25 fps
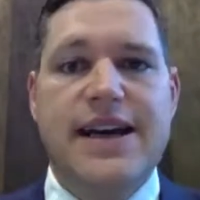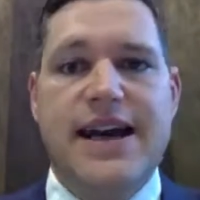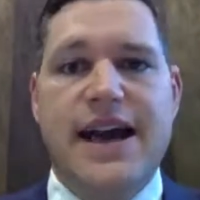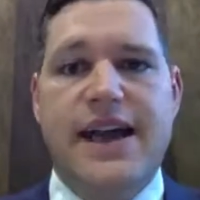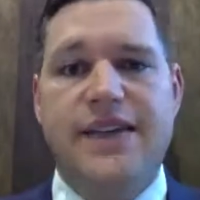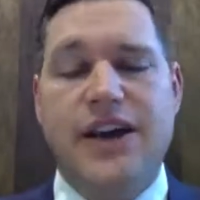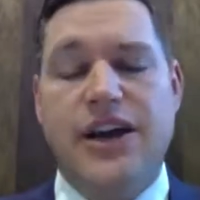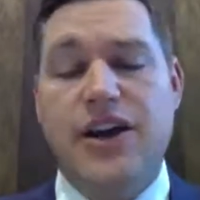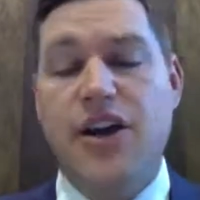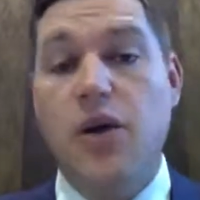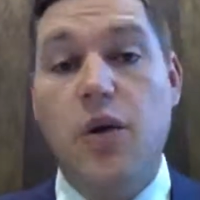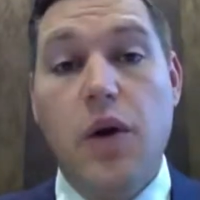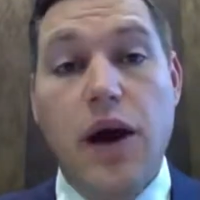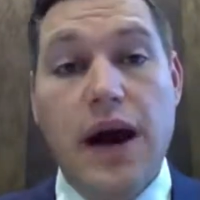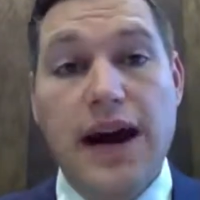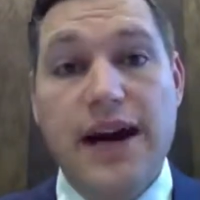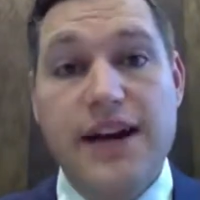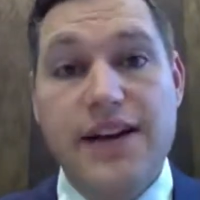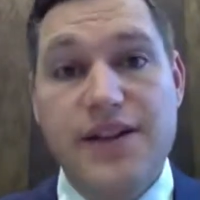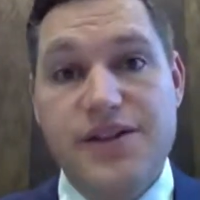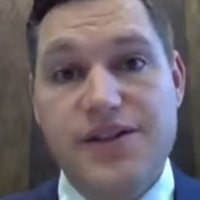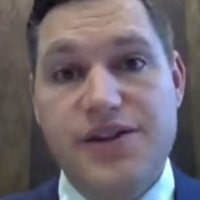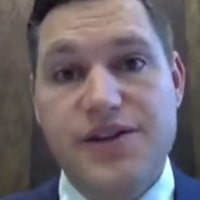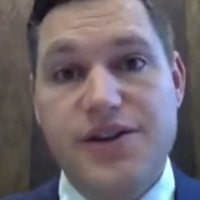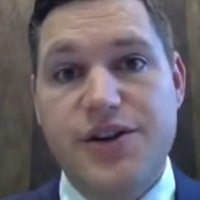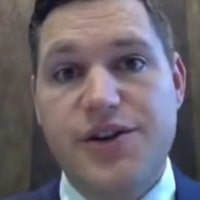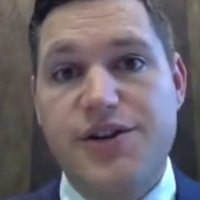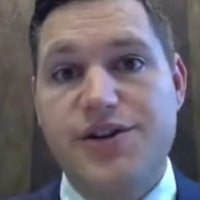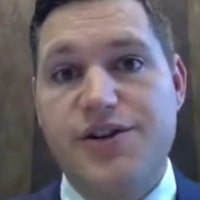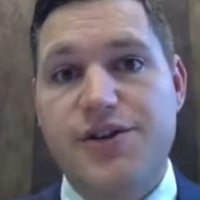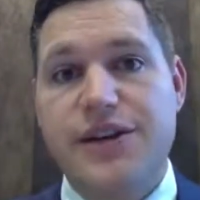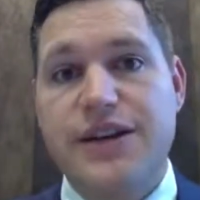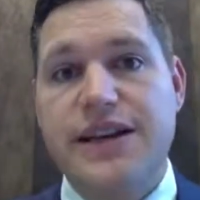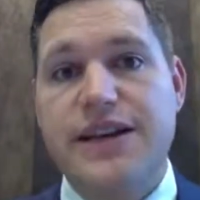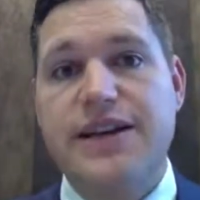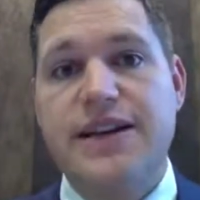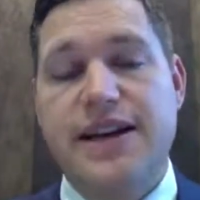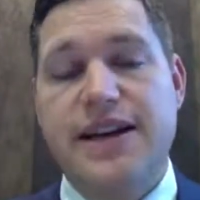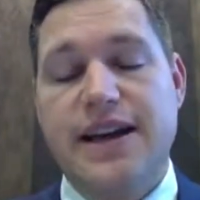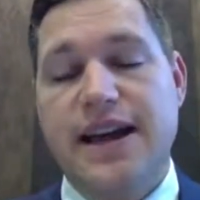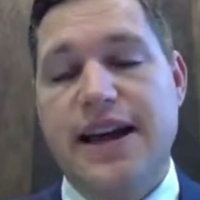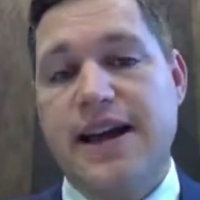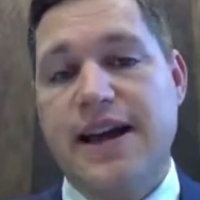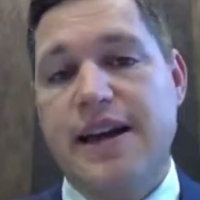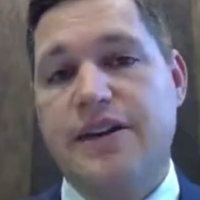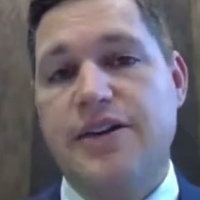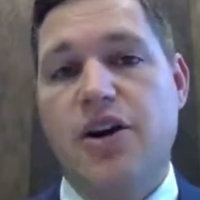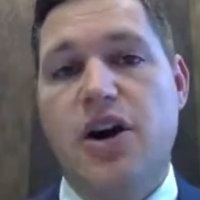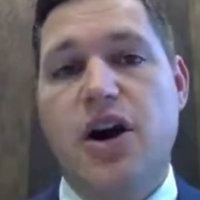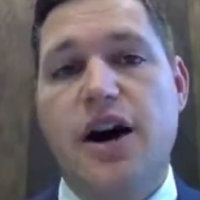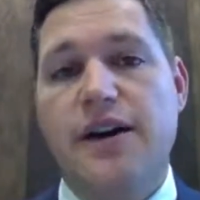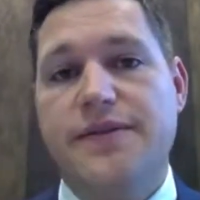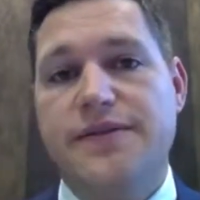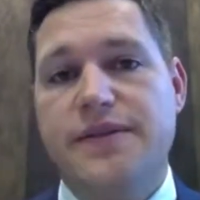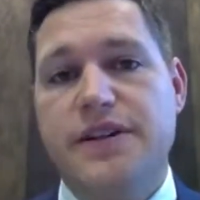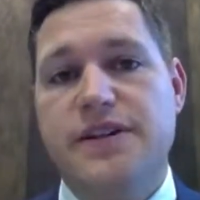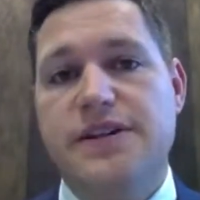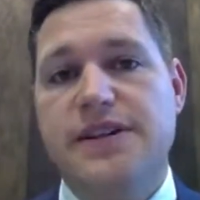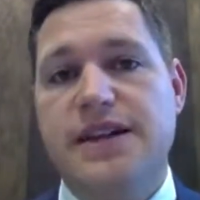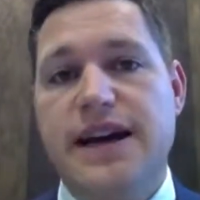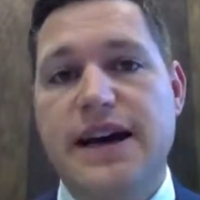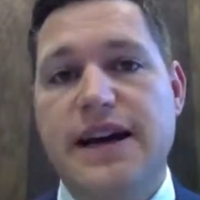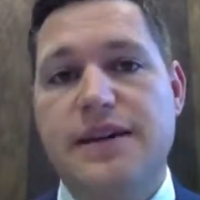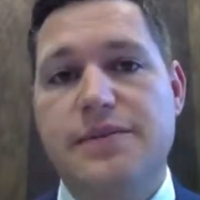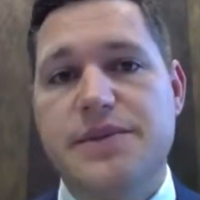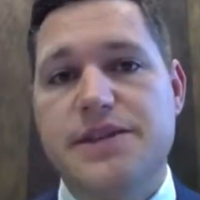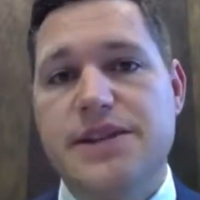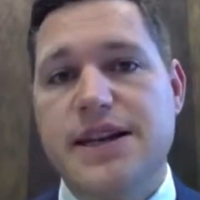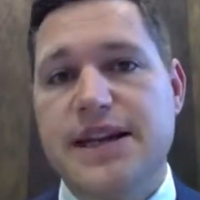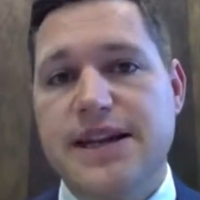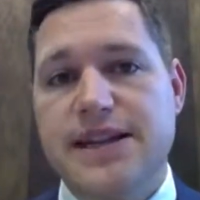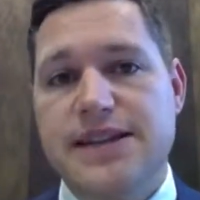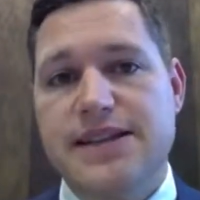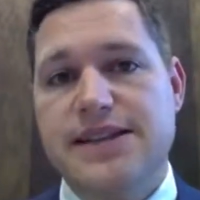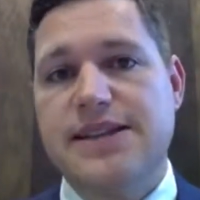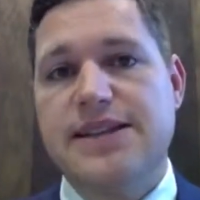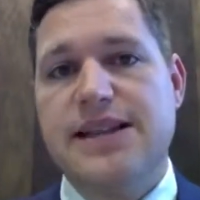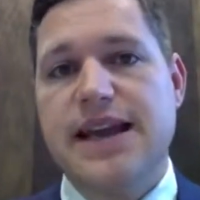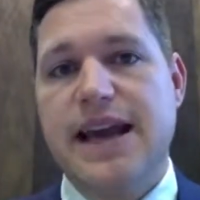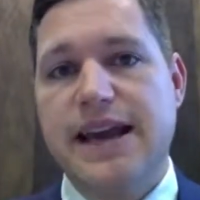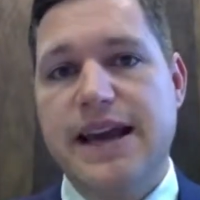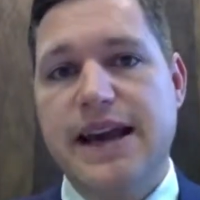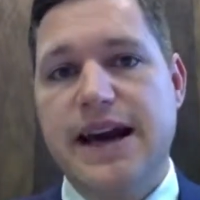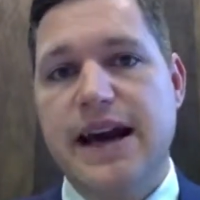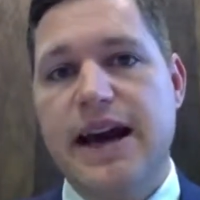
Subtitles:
And they go on in surgery, and oftentimes they can stay